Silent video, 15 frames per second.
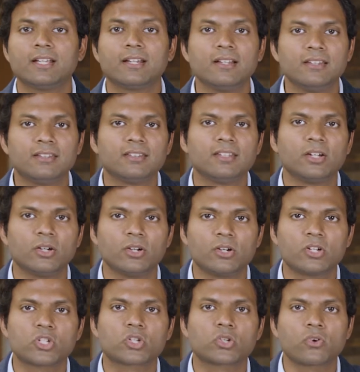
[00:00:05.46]

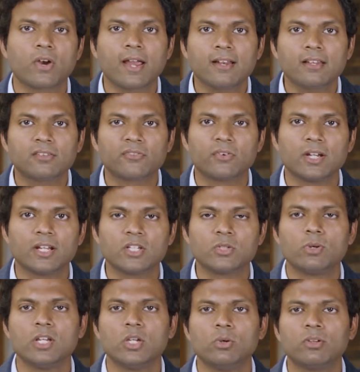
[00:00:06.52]
consider transferring
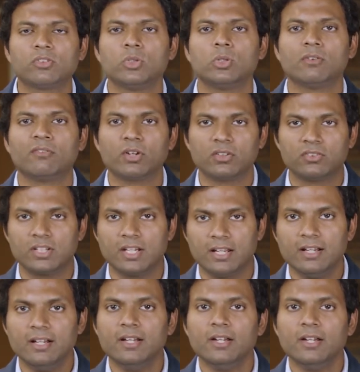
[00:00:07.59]
to a US university